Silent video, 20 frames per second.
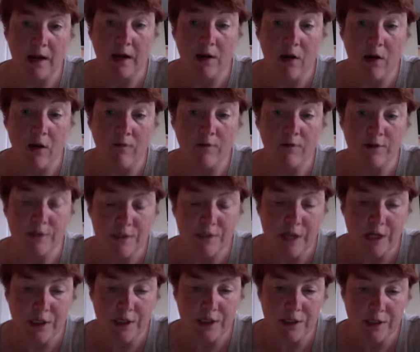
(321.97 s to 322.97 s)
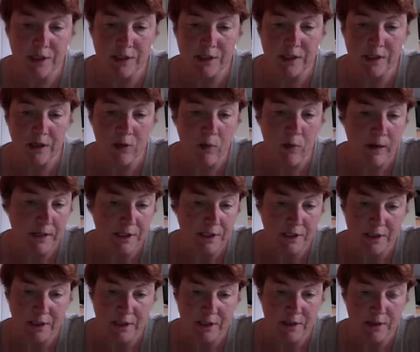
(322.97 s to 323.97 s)
conversations,
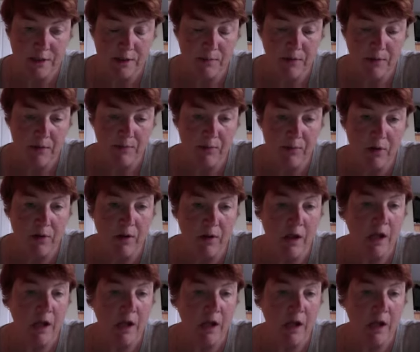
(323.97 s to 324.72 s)
questions to people,